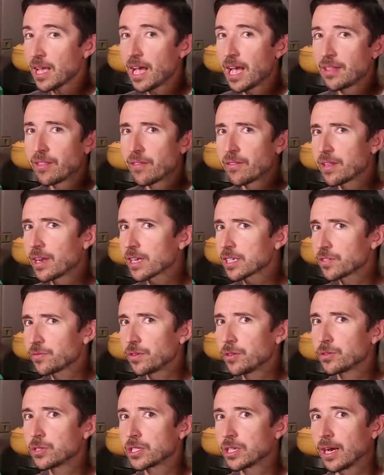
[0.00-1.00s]
And then the next
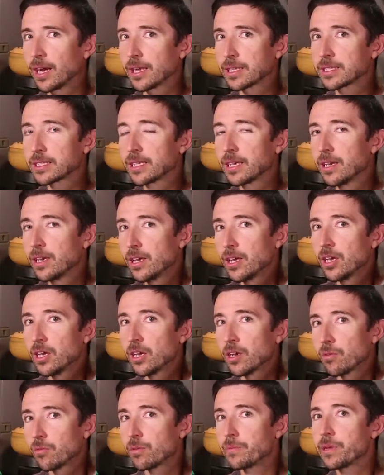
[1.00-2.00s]
few shots
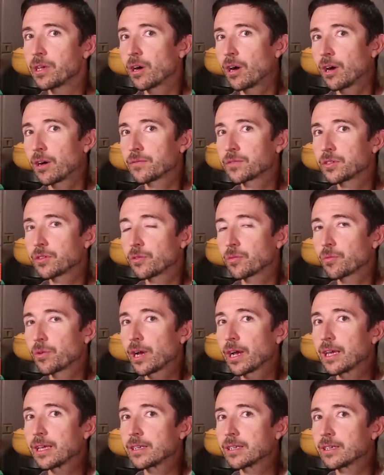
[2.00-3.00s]
would be off to the
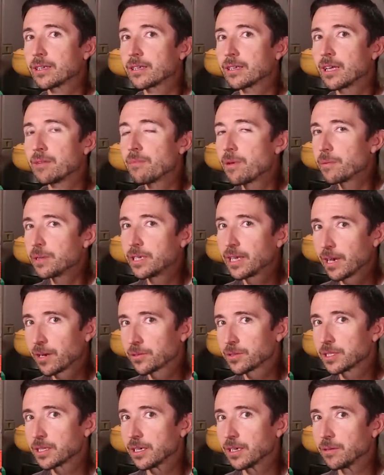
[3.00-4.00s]
right and maybe
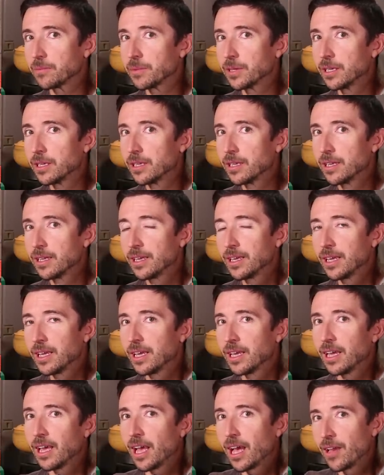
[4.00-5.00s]
down some.
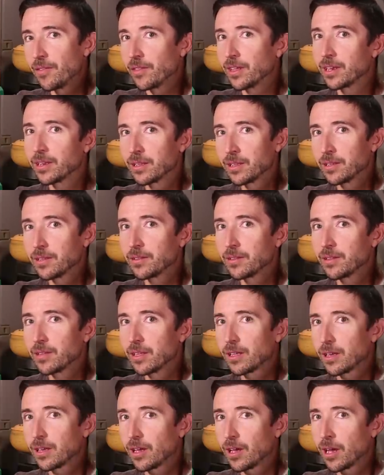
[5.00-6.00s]
And then
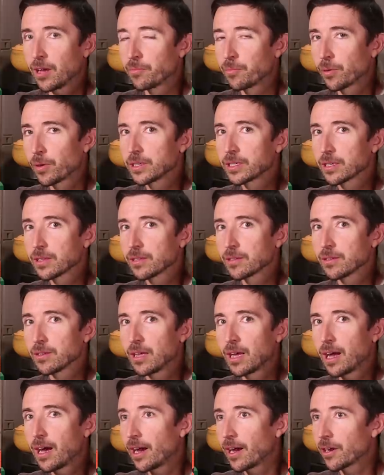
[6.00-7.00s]
I'd print a
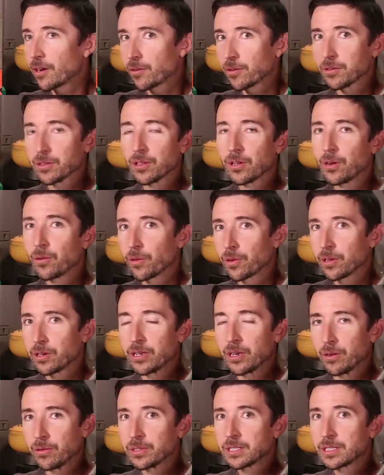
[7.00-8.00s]
little higher or lower,
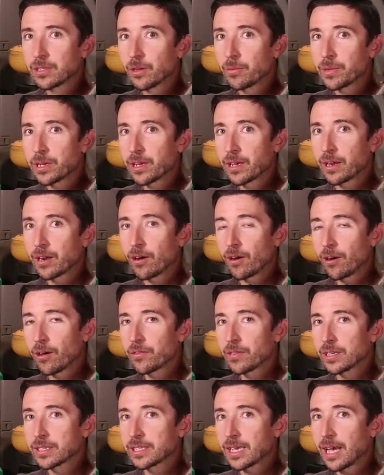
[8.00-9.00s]
you know, it'd still be kind of
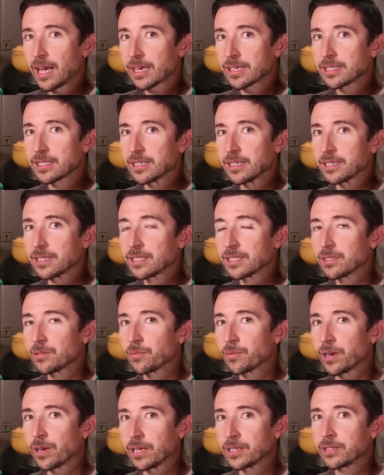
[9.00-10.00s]
on this axis
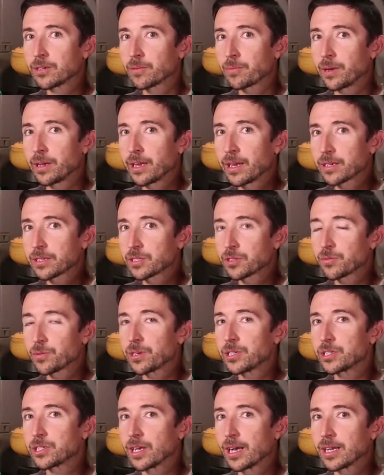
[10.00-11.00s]
when I took my next
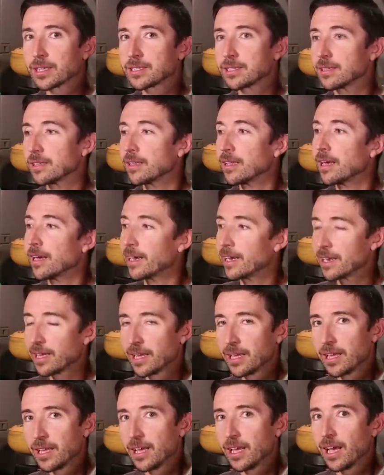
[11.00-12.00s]
three shots in the line,
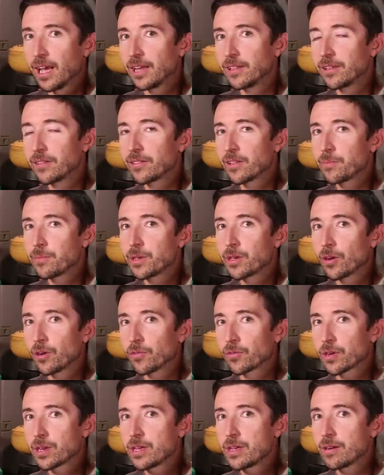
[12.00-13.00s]
and then they'd be
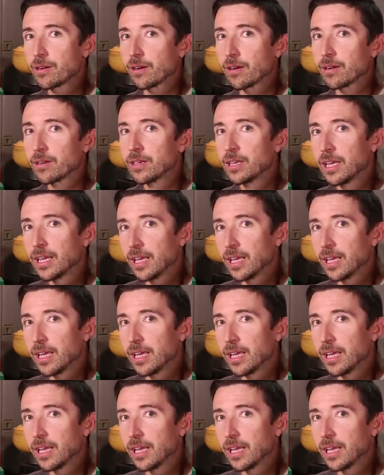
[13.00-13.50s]
over here.